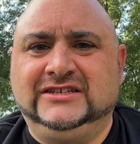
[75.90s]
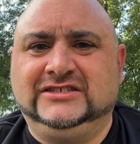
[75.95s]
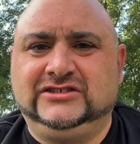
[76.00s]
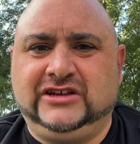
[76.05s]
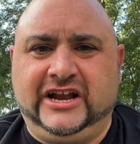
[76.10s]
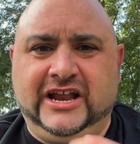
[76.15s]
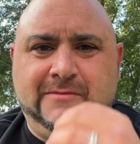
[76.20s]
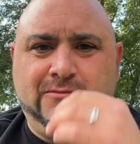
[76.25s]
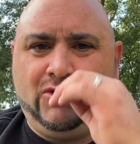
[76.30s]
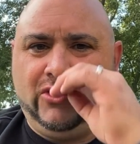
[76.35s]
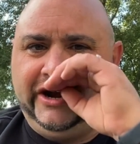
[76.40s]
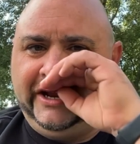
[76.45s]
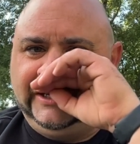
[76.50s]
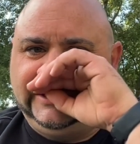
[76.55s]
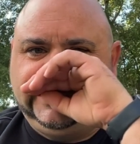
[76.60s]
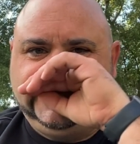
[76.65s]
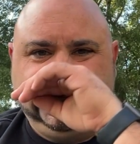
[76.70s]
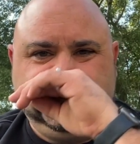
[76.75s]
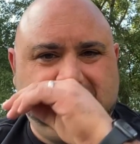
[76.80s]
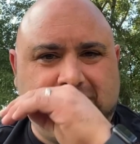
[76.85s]
Sunday mornings
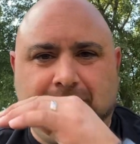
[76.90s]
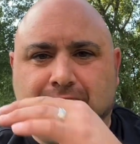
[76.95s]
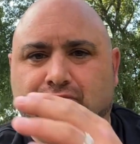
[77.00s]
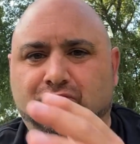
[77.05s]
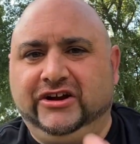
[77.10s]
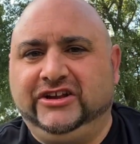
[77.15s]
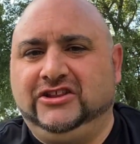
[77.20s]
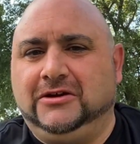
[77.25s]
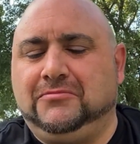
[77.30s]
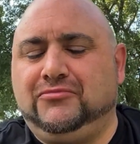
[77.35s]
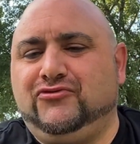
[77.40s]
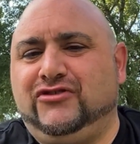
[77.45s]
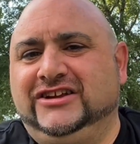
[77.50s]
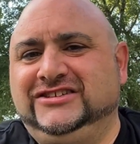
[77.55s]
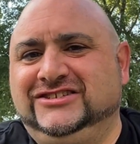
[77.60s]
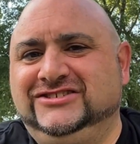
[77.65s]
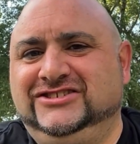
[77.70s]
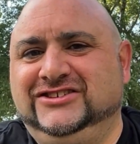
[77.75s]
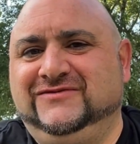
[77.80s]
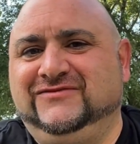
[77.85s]
just to bring the
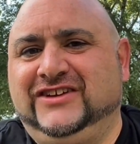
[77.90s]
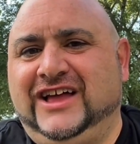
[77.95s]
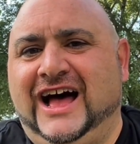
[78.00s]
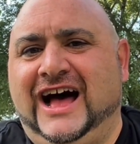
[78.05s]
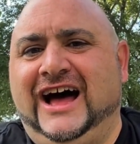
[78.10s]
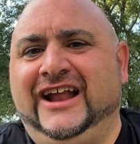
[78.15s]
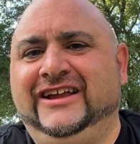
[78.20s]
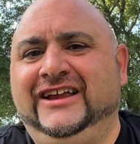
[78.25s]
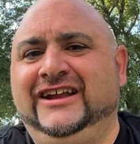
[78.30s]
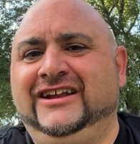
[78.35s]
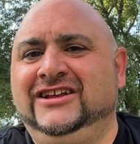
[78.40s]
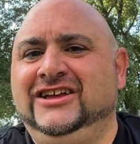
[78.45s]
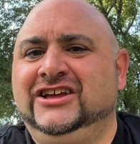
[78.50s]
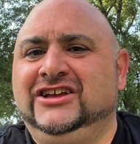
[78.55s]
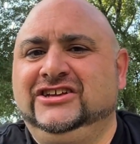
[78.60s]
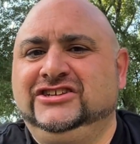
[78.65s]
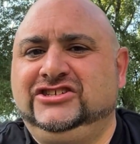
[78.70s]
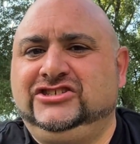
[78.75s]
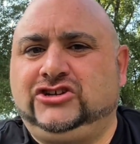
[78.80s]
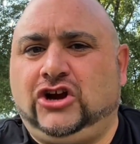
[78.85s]
presence of God in,
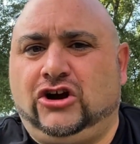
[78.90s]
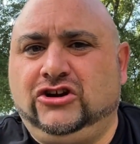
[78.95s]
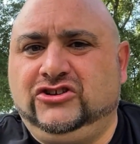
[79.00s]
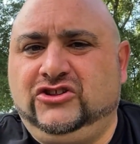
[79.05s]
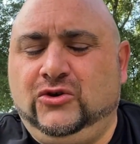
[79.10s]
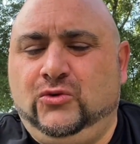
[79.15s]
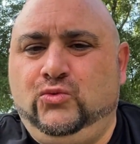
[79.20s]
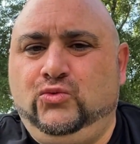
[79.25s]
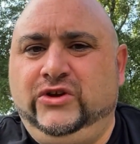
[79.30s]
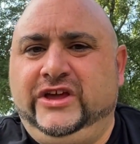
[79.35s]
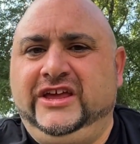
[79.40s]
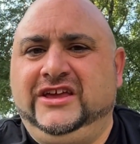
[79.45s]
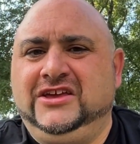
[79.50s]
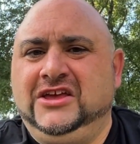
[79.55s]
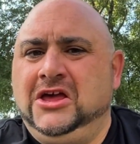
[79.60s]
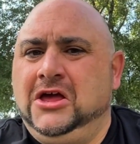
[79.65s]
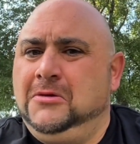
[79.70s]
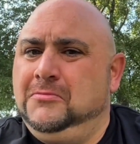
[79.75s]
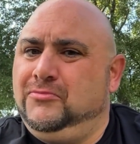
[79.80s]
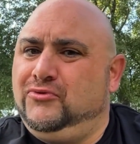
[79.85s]
start the week,
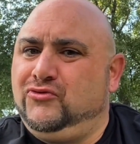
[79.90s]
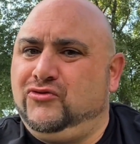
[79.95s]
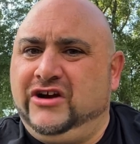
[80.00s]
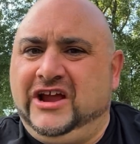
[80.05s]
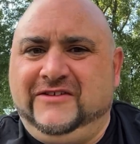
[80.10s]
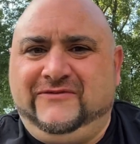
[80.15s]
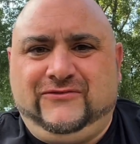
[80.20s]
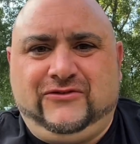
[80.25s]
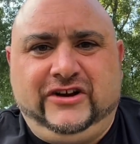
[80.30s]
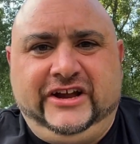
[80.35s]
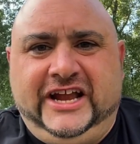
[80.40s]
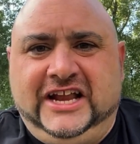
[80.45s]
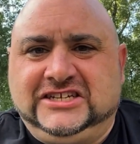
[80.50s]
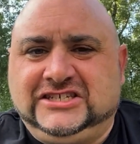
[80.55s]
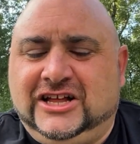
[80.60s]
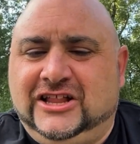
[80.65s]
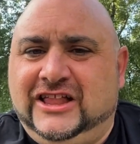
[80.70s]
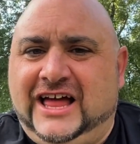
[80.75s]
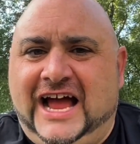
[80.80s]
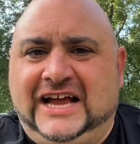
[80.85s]
pray for each
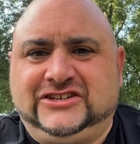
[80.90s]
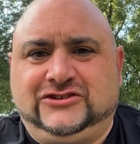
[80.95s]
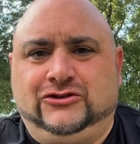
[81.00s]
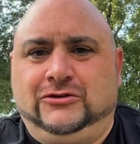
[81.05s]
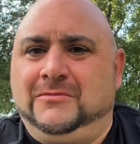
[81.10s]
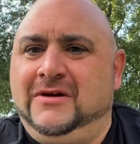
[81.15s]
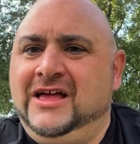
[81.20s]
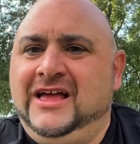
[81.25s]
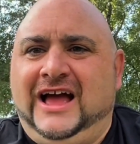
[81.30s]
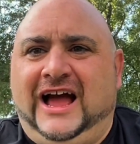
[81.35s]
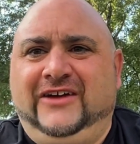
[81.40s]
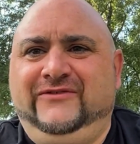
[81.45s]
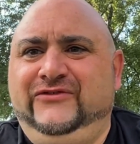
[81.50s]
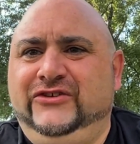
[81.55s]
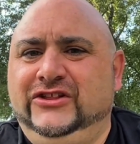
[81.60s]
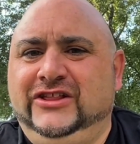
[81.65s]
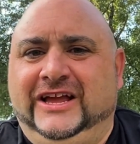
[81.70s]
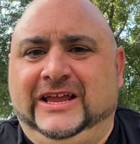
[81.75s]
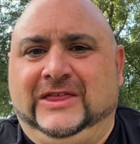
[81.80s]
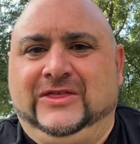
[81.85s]
classroom, I feel
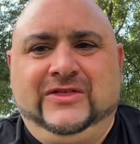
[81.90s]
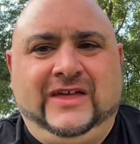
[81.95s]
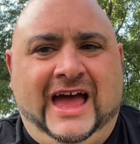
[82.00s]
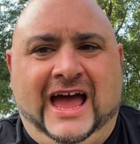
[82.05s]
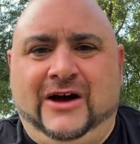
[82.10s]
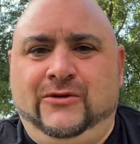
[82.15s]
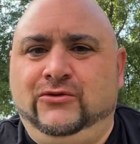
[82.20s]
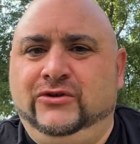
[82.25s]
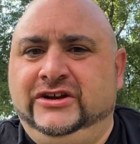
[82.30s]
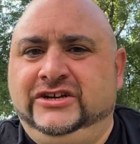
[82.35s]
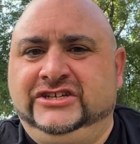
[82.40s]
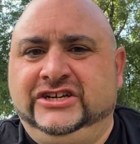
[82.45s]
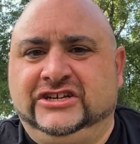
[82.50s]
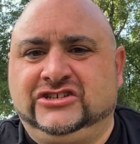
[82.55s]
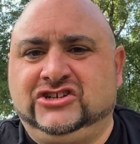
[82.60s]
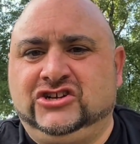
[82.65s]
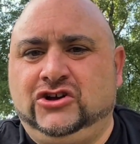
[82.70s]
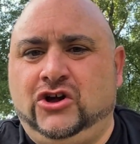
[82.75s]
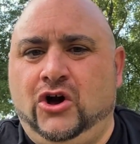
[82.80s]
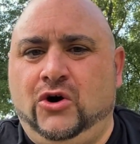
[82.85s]
like that would
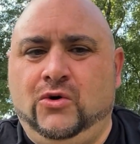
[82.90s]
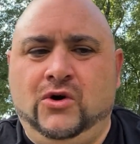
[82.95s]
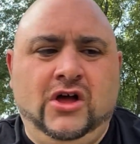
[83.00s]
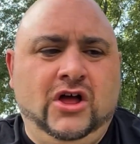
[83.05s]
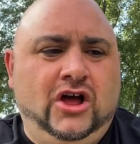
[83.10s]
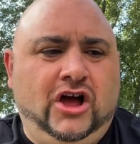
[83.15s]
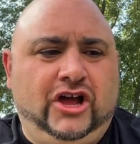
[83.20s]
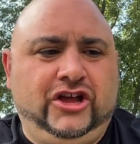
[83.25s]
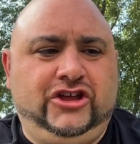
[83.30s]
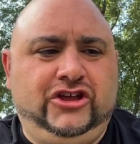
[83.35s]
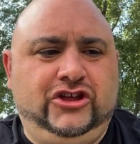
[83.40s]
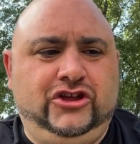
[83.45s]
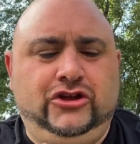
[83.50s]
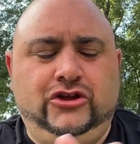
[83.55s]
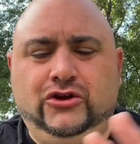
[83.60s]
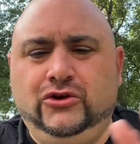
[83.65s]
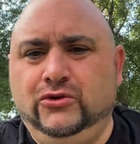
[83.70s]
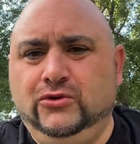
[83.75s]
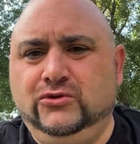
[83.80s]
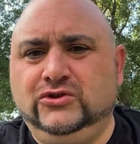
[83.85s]
just go a
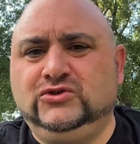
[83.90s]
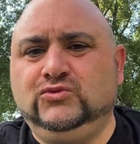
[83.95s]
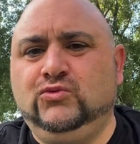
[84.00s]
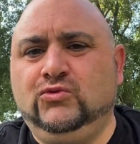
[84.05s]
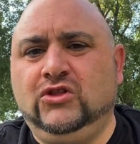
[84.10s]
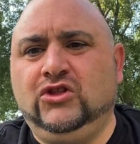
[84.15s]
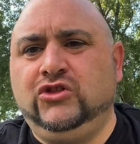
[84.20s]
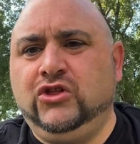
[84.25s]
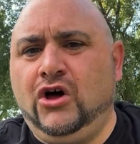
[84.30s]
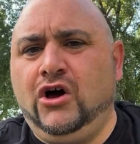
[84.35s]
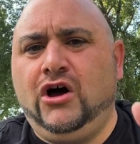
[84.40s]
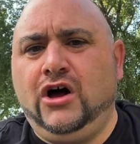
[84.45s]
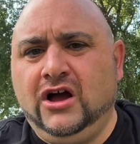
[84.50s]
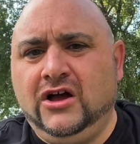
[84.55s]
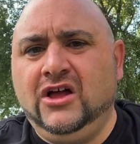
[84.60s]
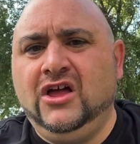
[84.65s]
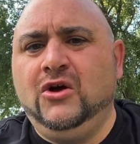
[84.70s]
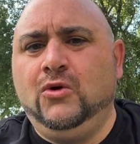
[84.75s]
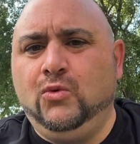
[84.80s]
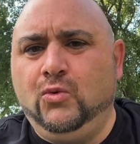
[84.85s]
huge long
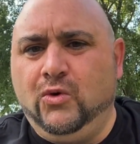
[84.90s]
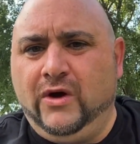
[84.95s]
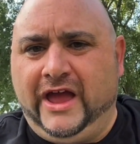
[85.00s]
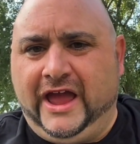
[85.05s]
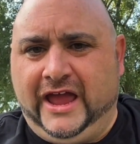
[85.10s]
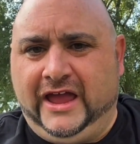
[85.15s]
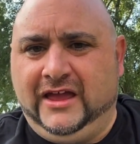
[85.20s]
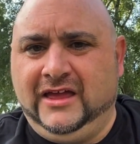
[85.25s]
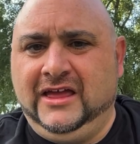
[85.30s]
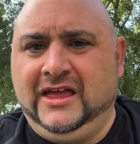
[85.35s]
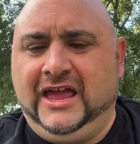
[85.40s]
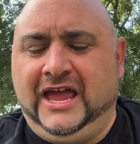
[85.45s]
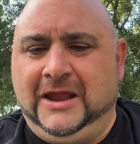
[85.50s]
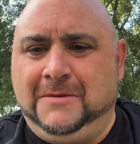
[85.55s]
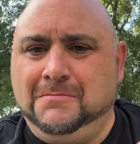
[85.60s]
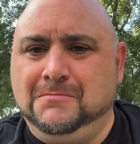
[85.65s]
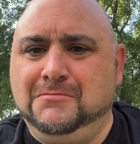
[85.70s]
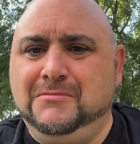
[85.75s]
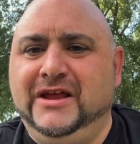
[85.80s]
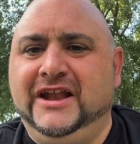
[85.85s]
way
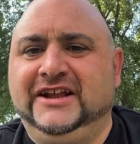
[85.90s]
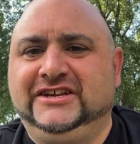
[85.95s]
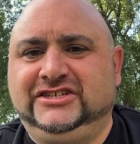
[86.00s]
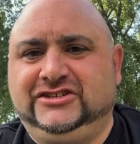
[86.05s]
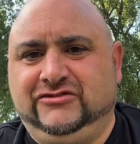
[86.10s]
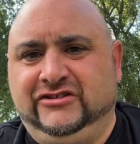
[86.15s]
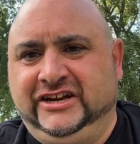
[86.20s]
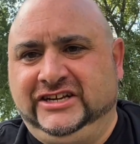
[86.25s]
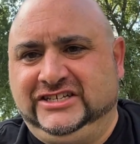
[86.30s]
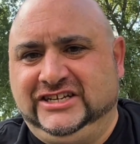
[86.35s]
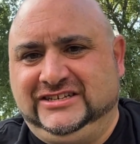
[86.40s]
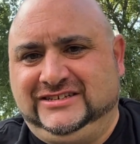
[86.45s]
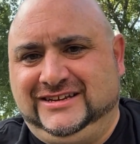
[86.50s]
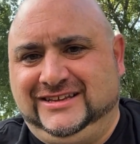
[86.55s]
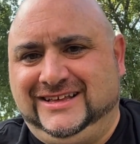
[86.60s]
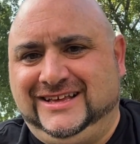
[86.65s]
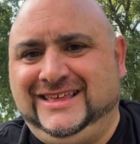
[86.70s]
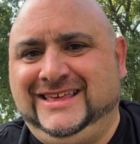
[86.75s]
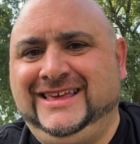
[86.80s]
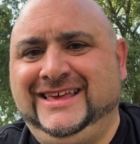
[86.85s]
in ministering just to
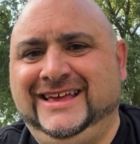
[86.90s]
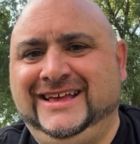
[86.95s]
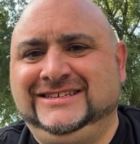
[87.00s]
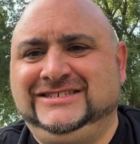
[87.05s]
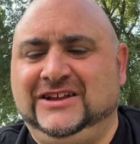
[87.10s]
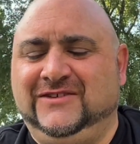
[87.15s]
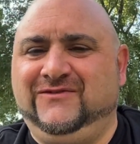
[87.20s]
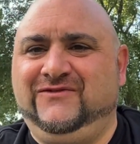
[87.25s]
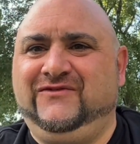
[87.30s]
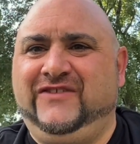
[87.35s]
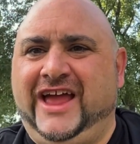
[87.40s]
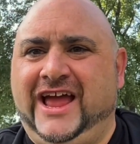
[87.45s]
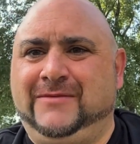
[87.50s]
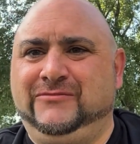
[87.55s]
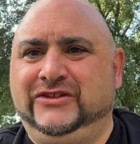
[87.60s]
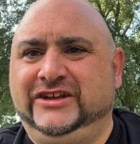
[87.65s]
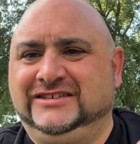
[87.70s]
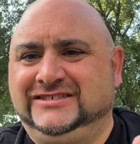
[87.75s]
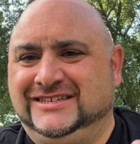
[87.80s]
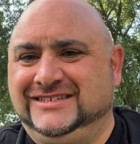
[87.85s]
the kids and
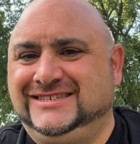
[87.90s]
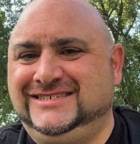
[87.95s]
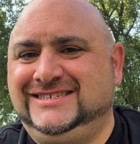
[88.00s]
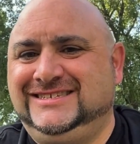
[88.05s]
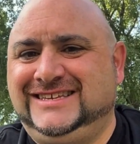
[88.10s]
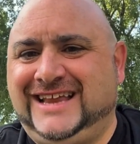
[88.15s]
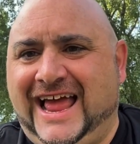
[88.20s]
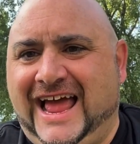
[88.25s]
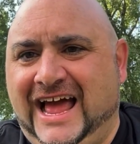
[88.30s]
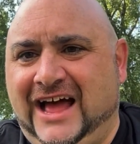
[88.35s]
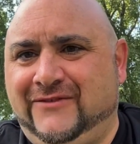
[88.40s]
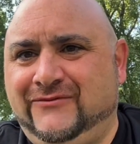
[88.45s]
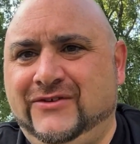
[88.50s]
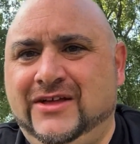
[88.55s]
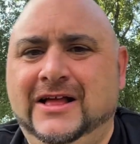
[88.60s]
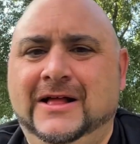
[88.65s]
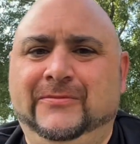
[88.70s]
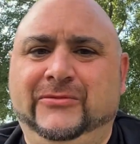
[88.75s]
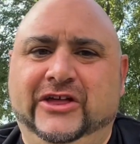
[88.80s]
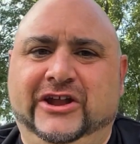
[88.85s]
families and staff
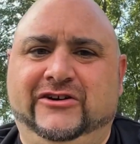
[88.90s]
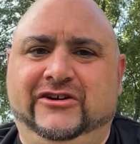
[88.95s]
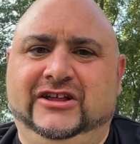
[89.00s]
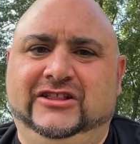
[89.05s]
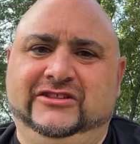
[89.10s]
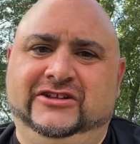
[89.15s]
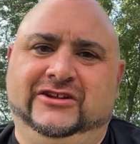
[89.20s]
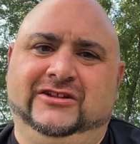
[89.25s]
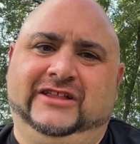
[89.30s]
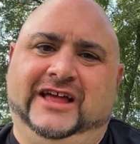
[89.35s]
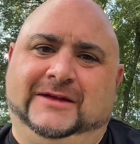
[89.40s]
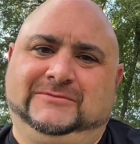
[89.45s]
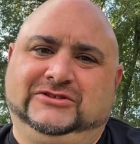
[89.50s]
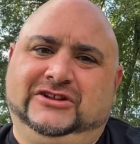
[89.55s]
that are at Little Lambs.